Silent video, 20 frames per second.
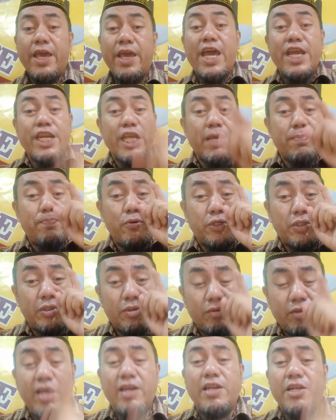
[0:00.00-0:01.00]
And if you
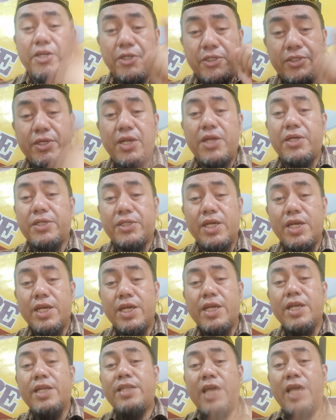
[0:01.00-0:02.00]
still insist
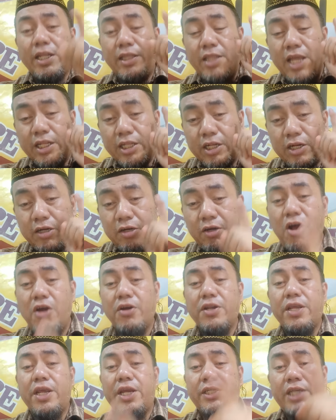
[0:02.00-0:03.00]
that that
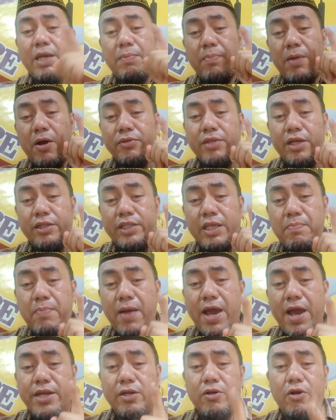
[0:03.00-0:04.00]
glory is about the
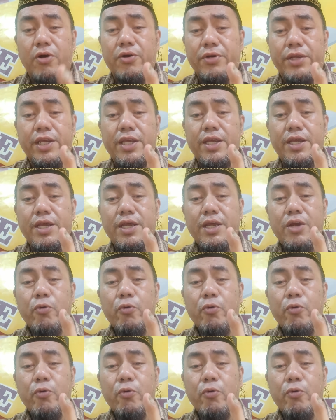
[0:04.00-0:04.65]
divine glory,